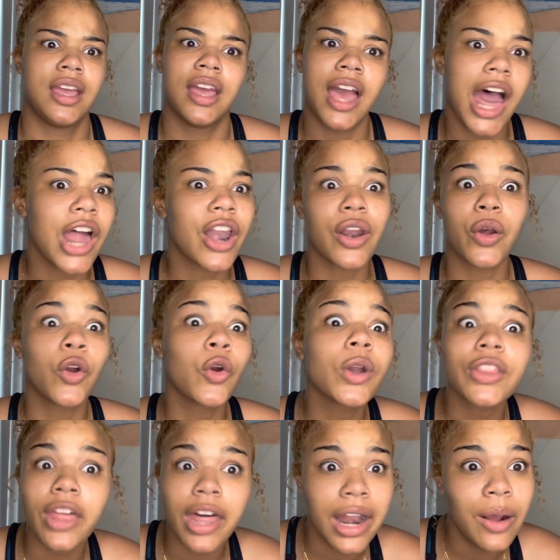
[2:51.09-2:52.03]
I don't know who he
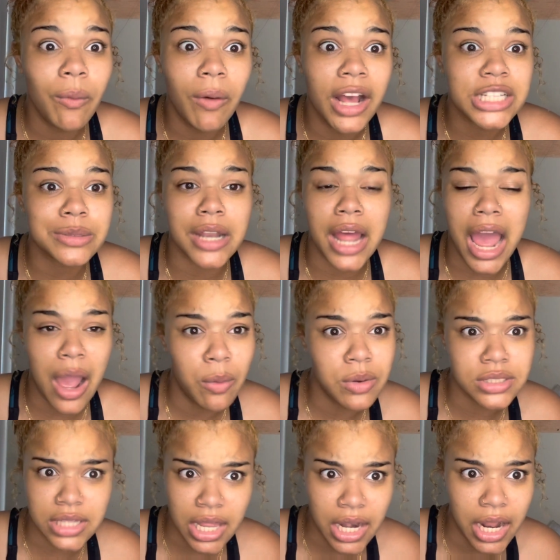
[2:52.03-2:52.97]
thought I was, but I was
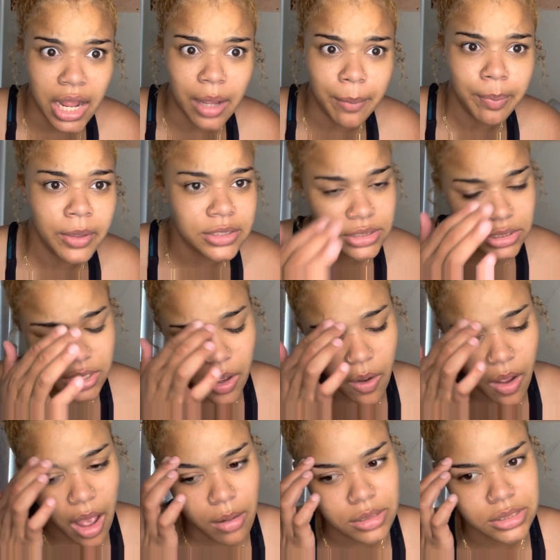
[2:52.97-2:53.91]
not up. So
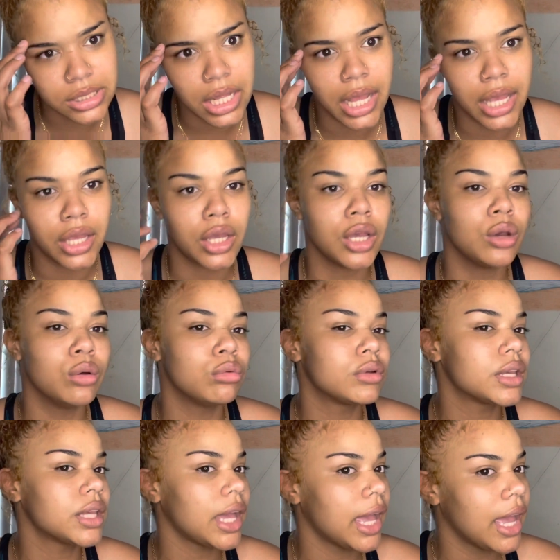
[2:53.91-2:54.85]
I was like,
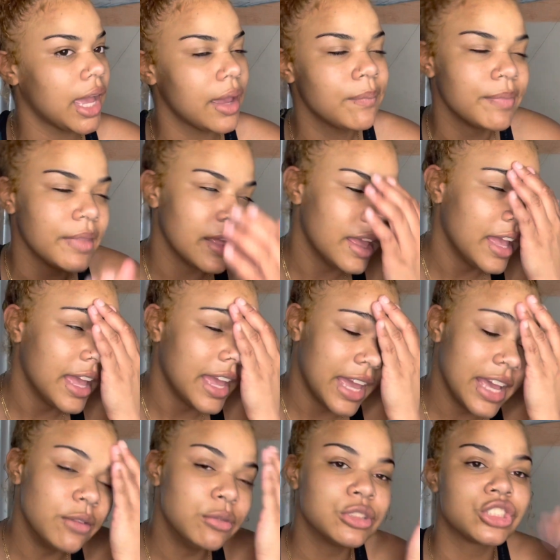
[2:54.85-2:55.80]
okay.
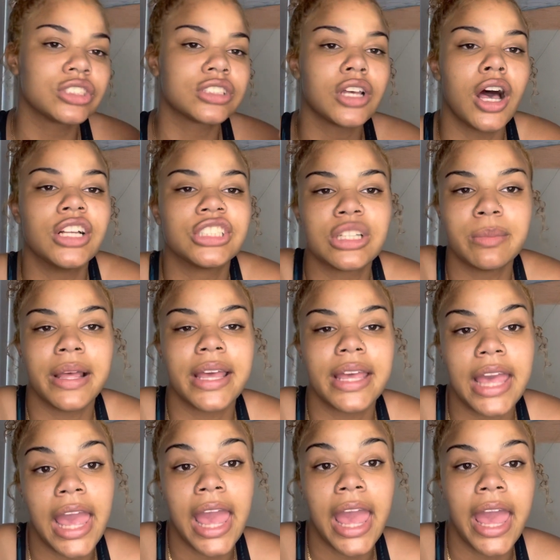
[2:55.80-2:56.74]
He was just on some
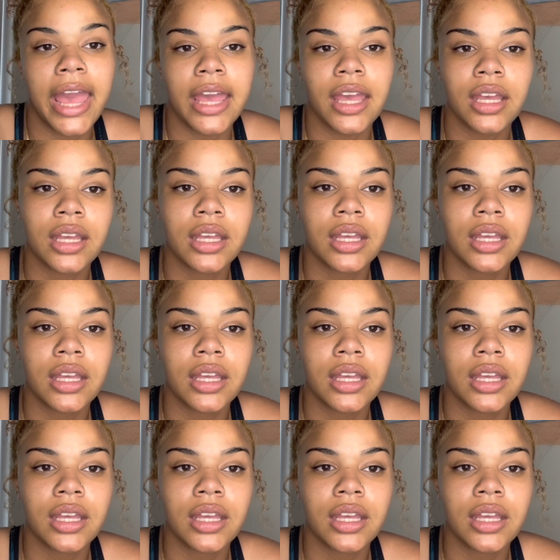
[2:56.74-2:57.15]
like, hey.